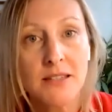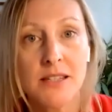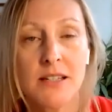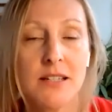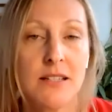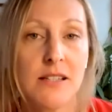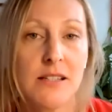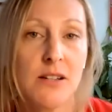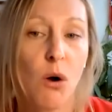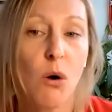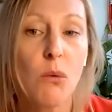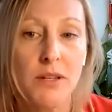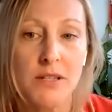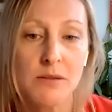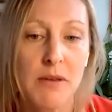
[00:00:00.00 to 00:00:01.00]
And it doesn't
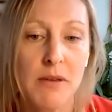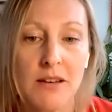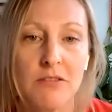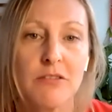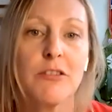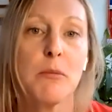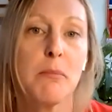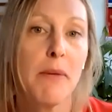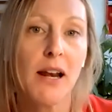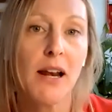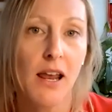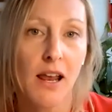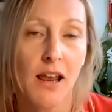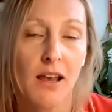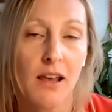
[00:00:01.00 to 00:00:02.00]
always mean for
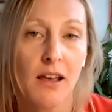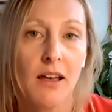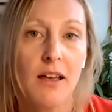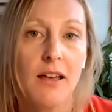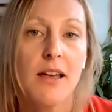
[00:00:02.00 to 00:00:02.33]
money,